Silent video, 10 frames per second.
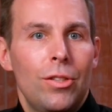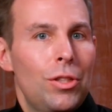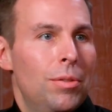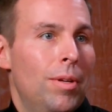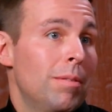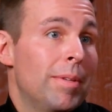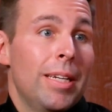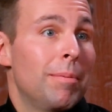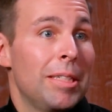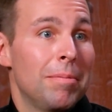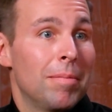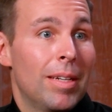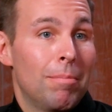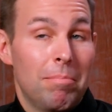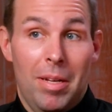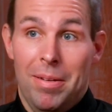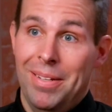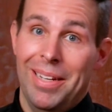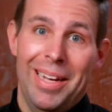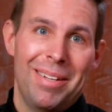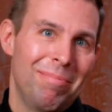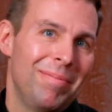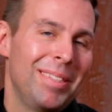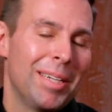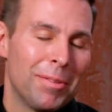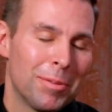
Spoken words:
struck me. I mean, I have